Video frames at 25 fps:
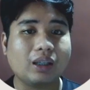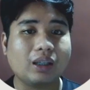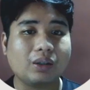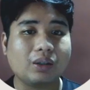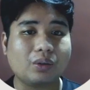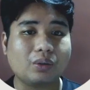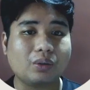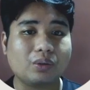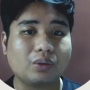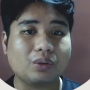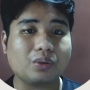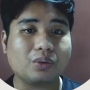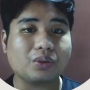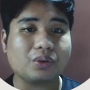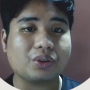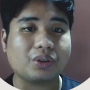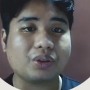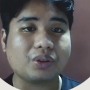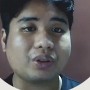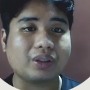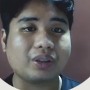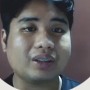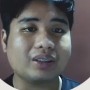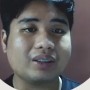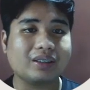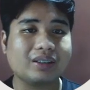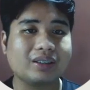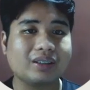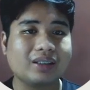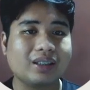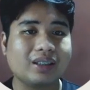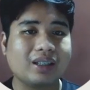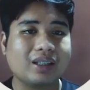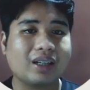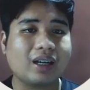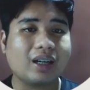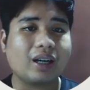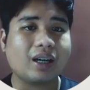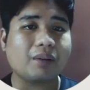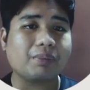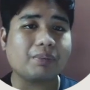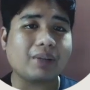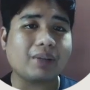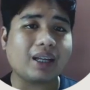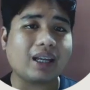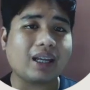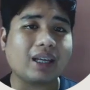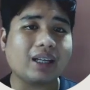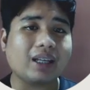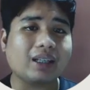In conclusion,
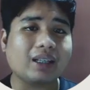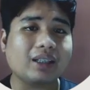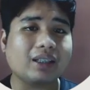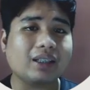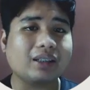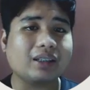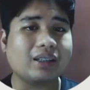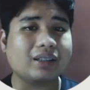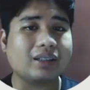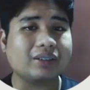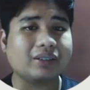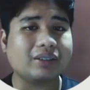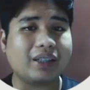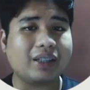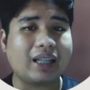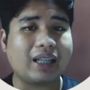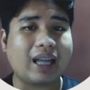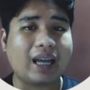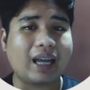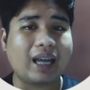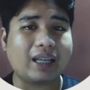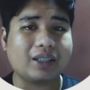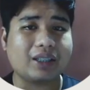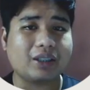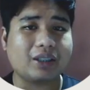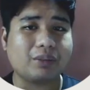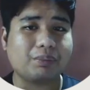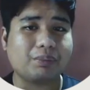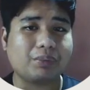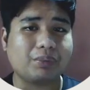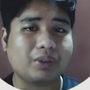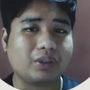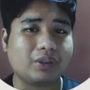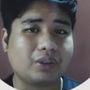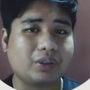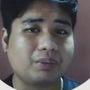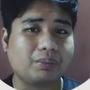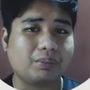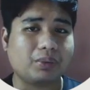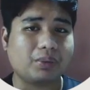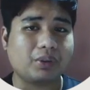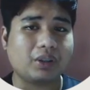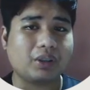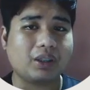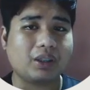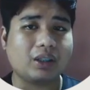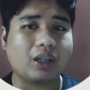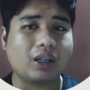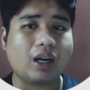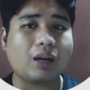applying industrial hygiene
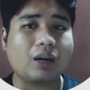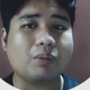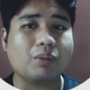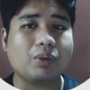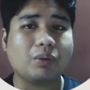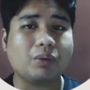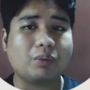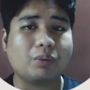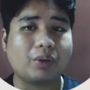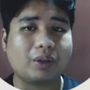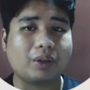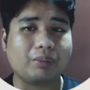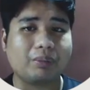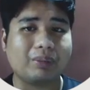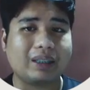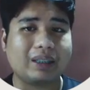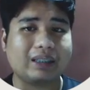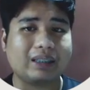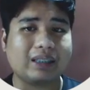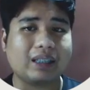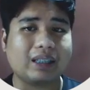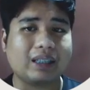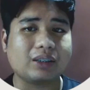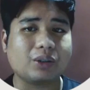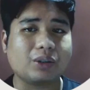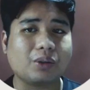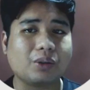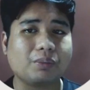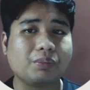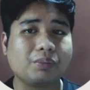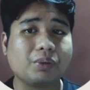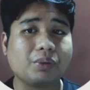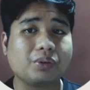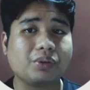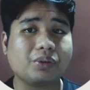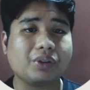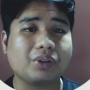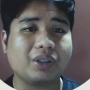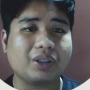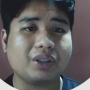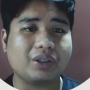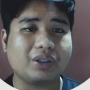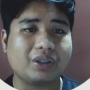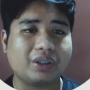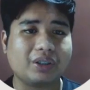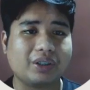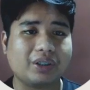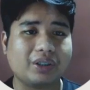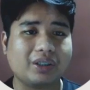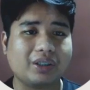principle in our workplace as computer
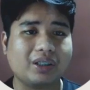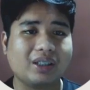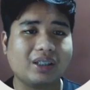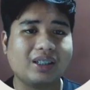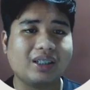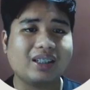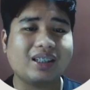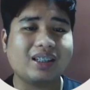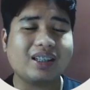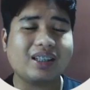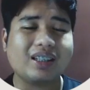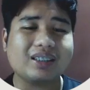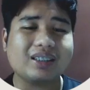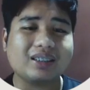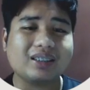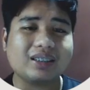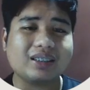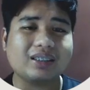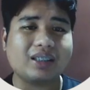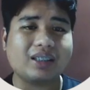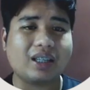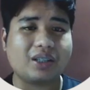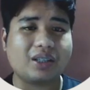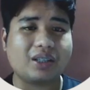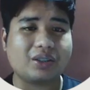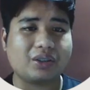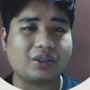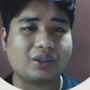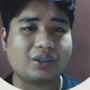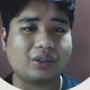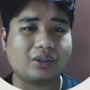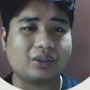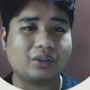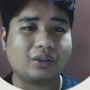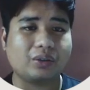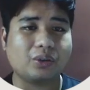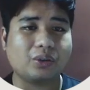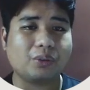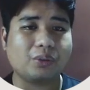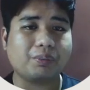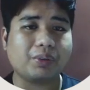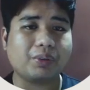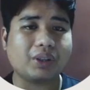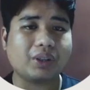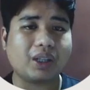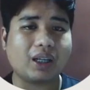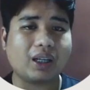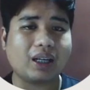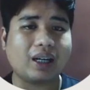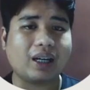engineer is essential to
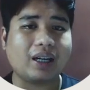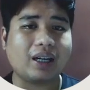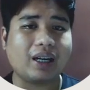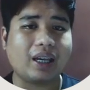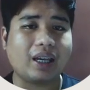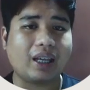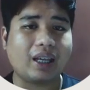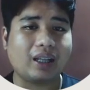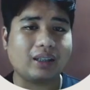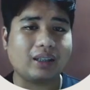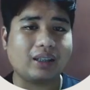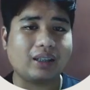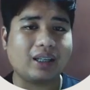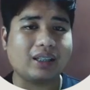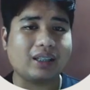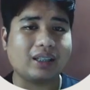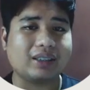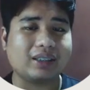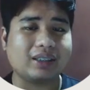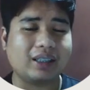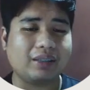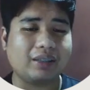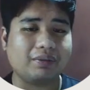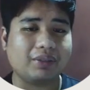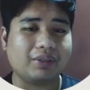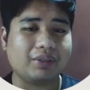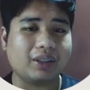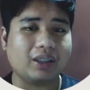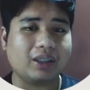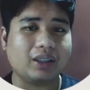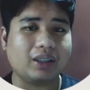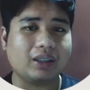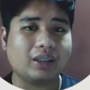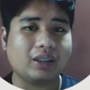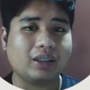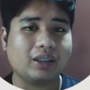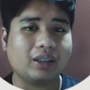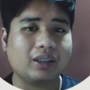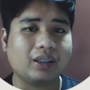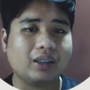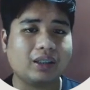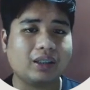protect our health and safety